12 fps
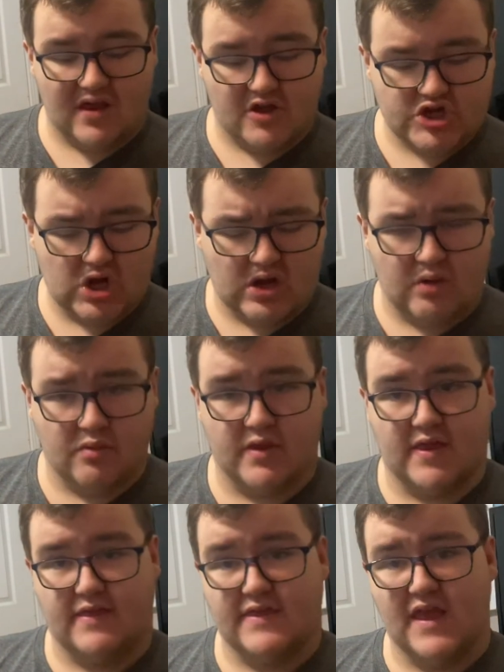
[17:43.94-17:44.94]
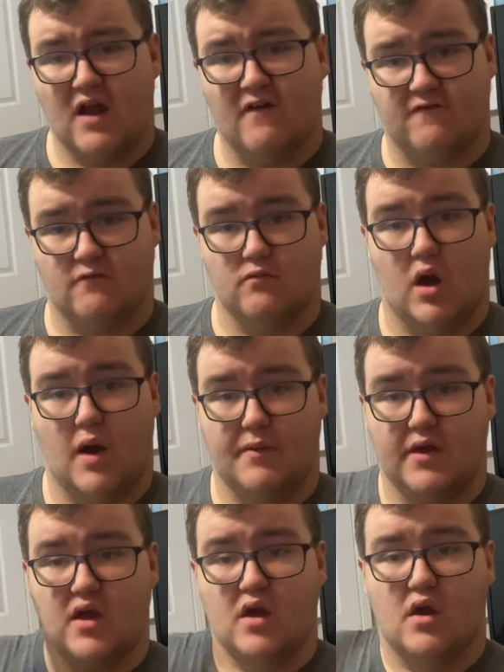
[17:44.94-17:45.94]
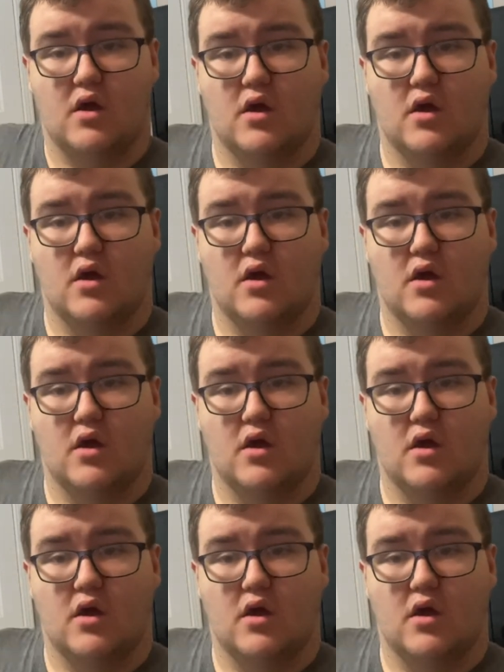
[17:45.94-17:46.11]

Johnny wasn't there for Robbie.